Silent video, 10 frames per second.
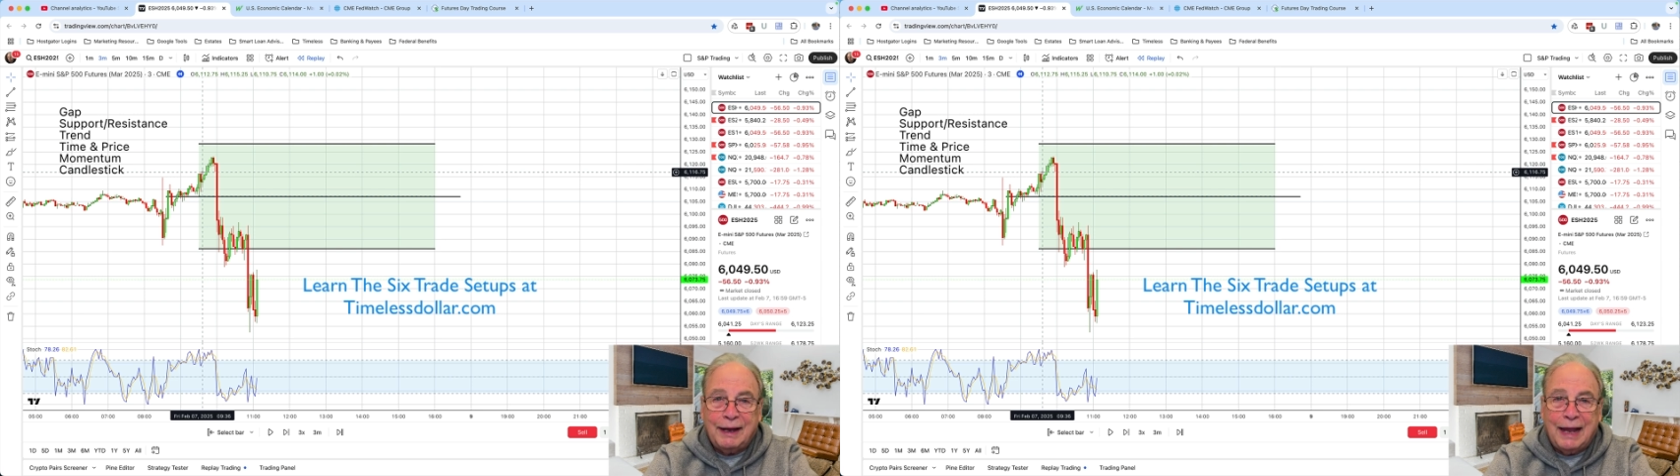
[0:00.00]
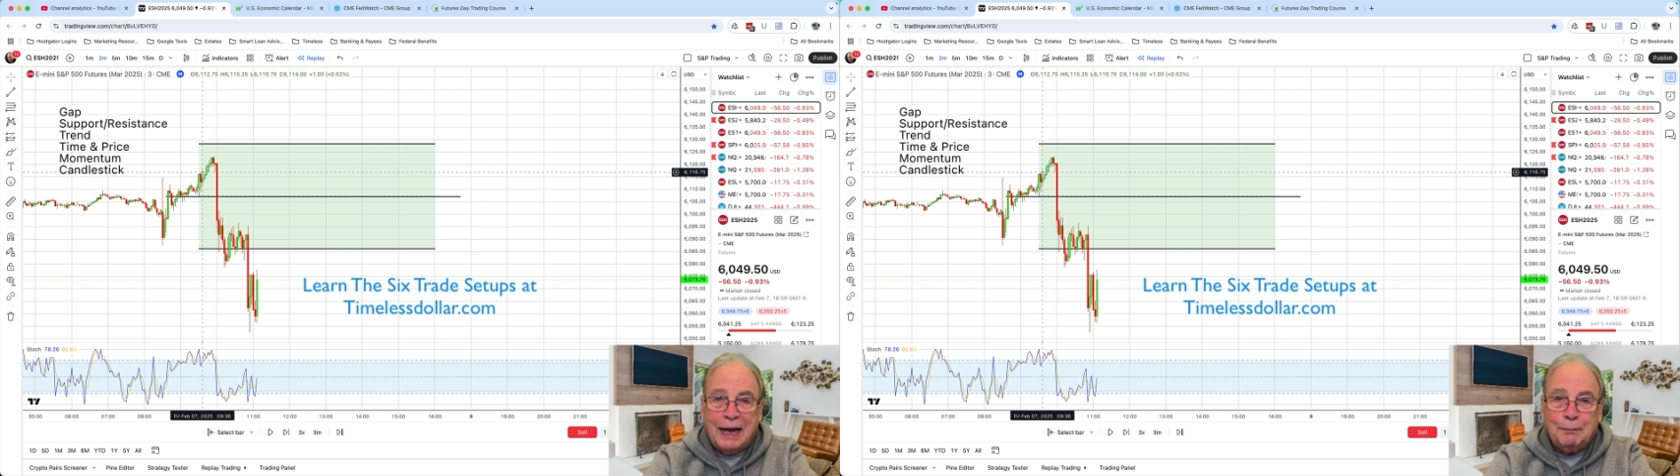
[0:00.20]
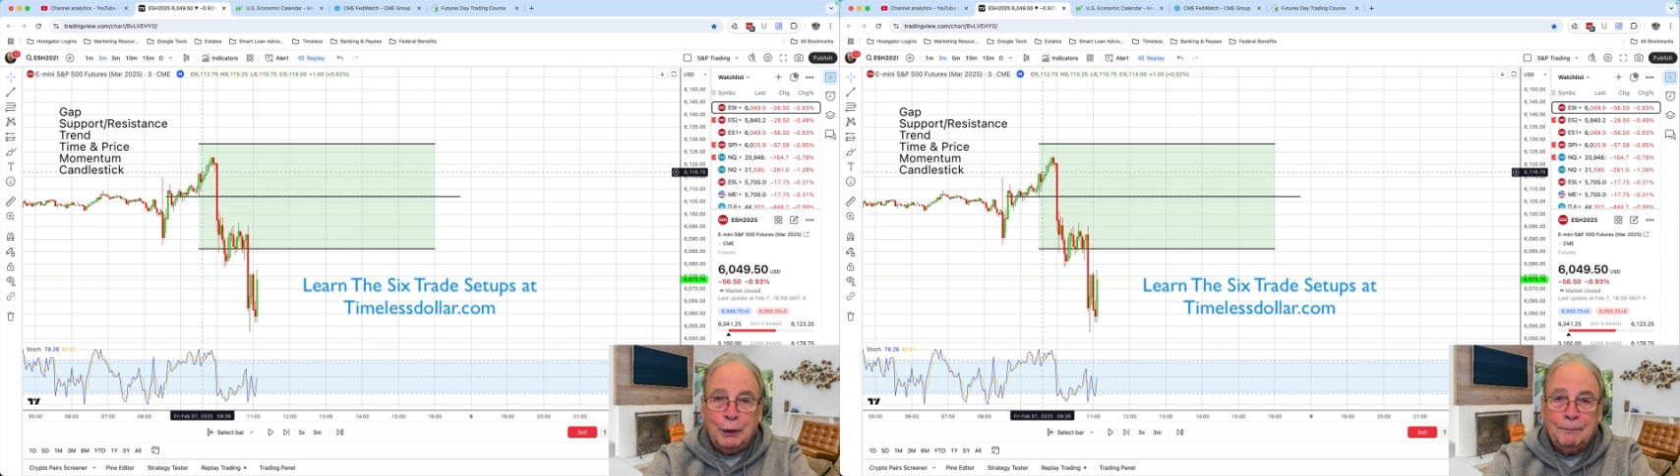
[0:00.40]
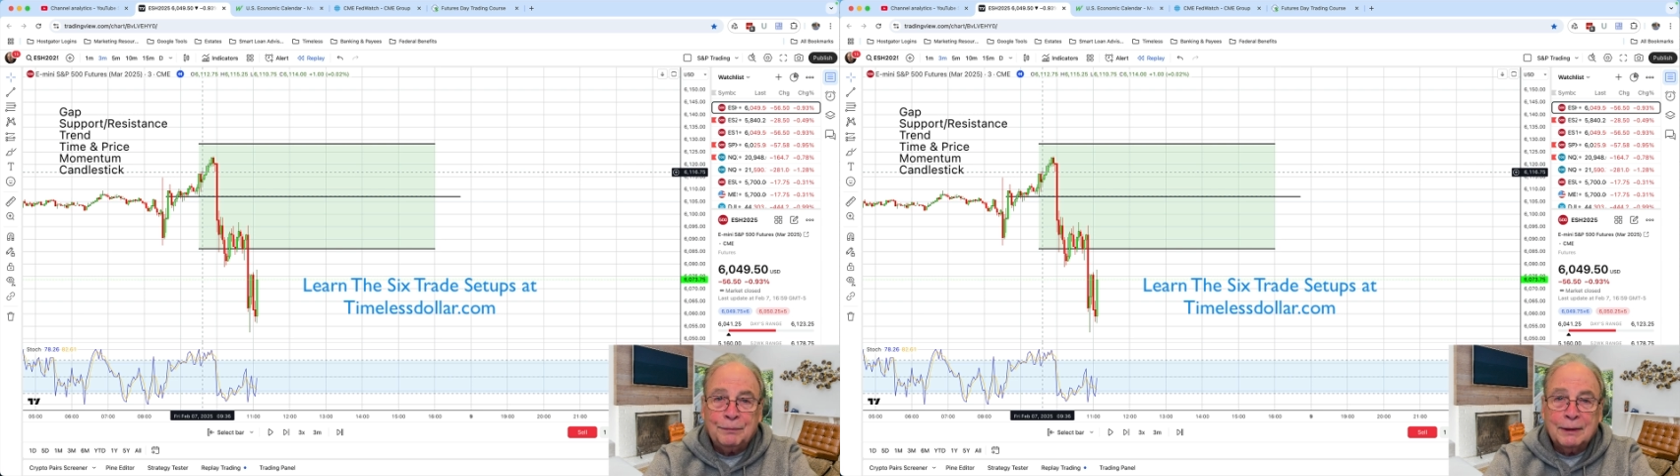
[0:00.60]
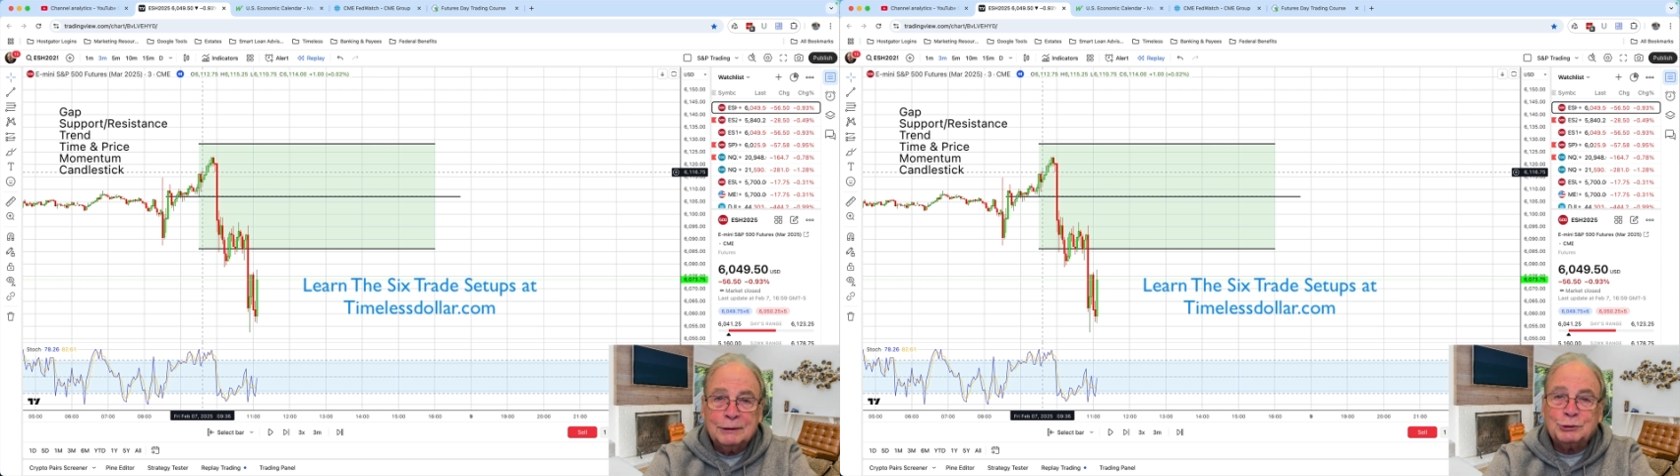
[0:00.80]
Academy.
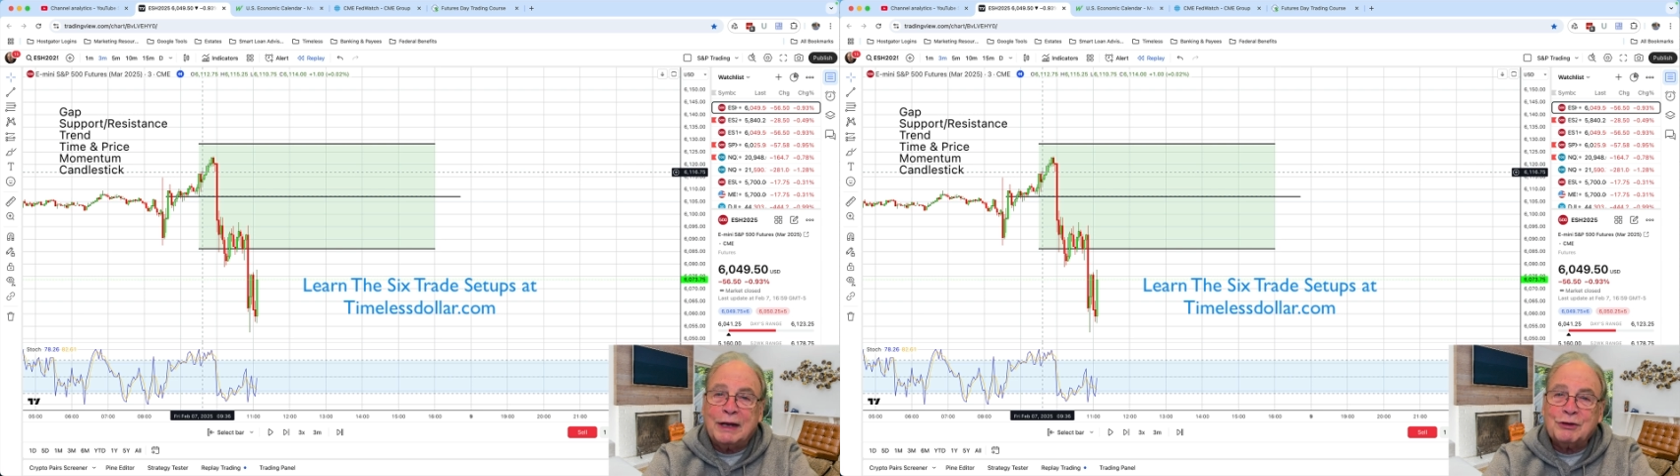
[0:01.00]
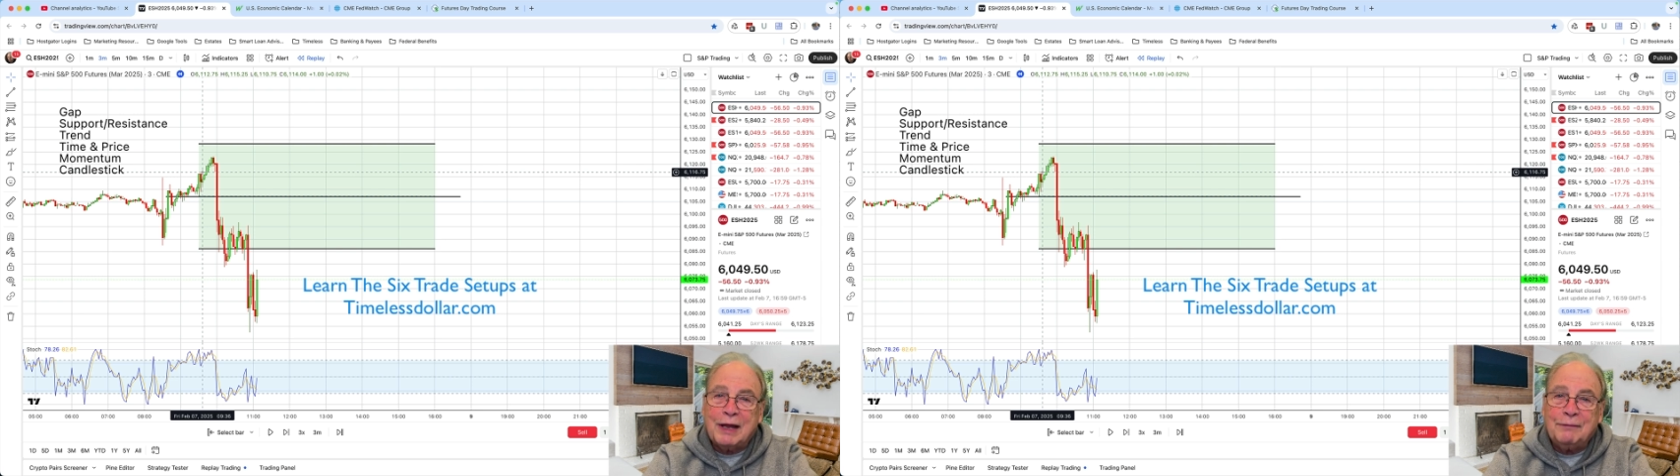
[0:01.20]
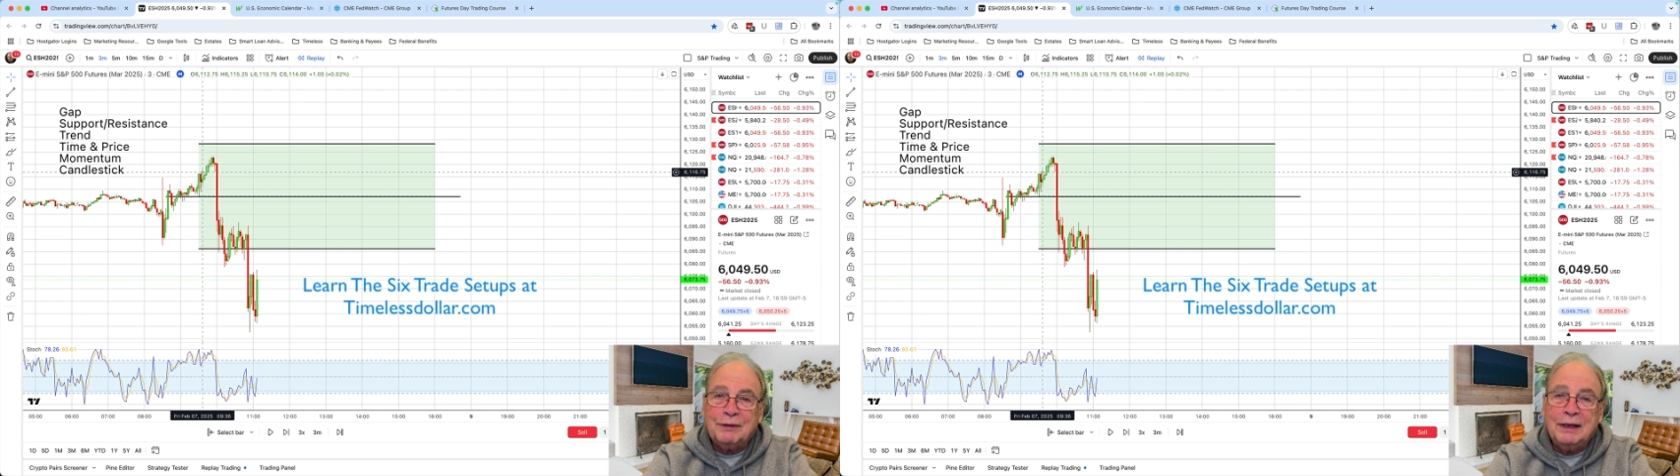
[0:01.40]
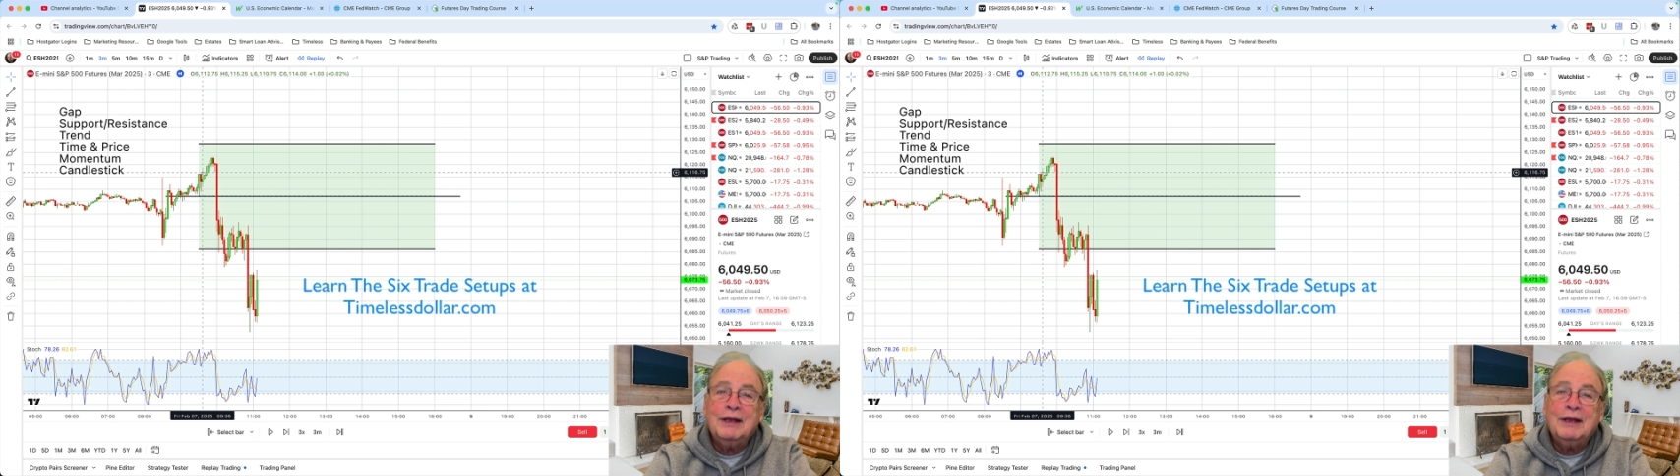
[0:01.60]
Trade safely,